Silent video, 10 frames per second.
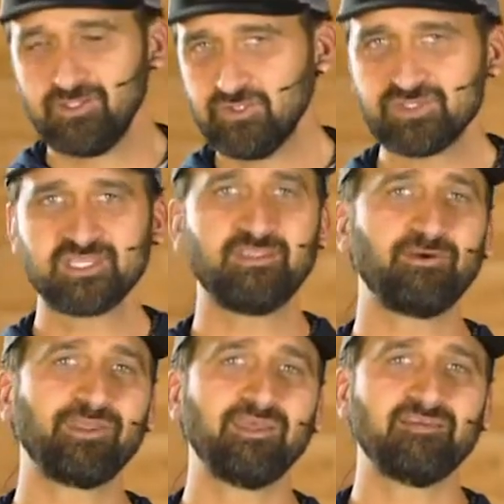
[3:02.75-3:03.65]
using
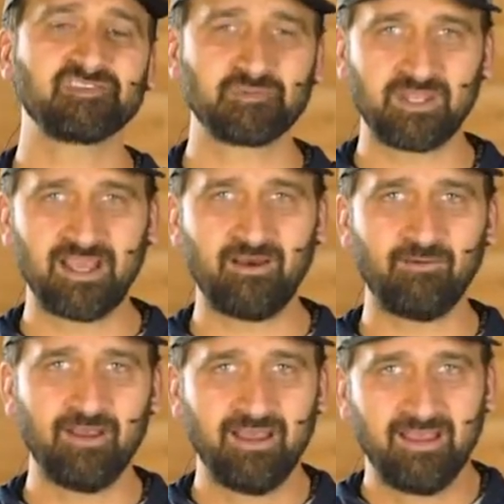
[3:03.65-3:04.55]
their gifts, but
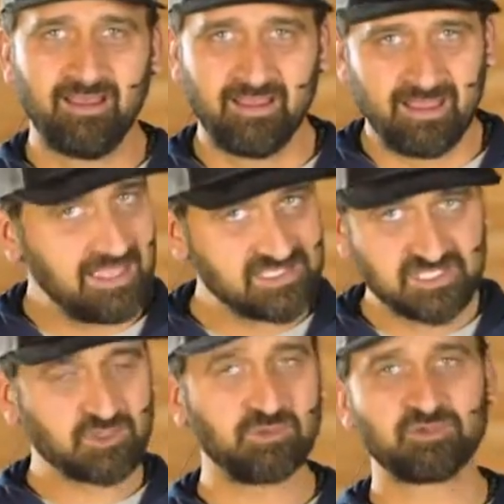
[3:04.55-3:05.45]
how, as
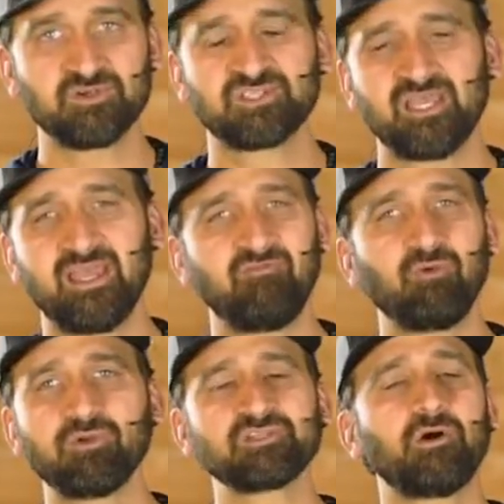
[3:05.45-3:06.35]
the scriptures say,
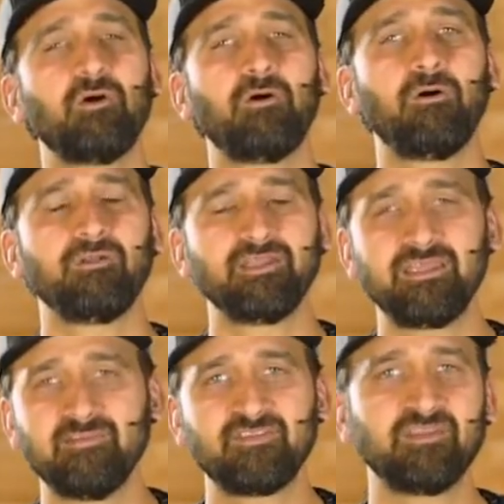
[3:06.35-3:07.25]
everyone's called and
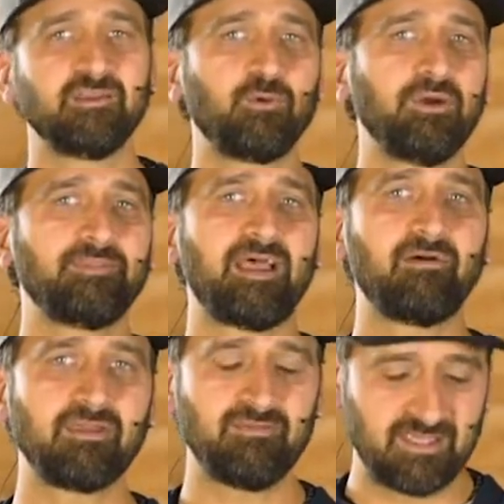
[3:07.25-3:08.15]
gifted and equipped.
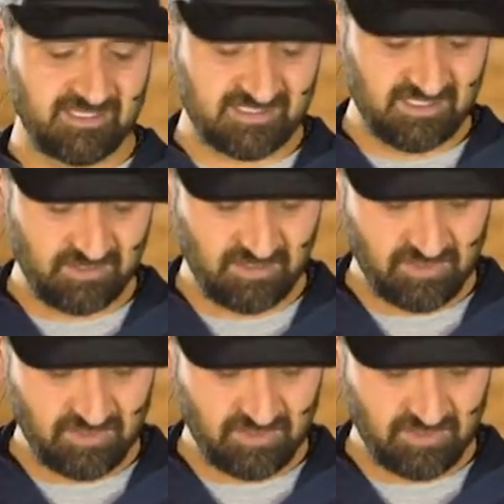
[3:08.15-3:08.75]
How can they continue to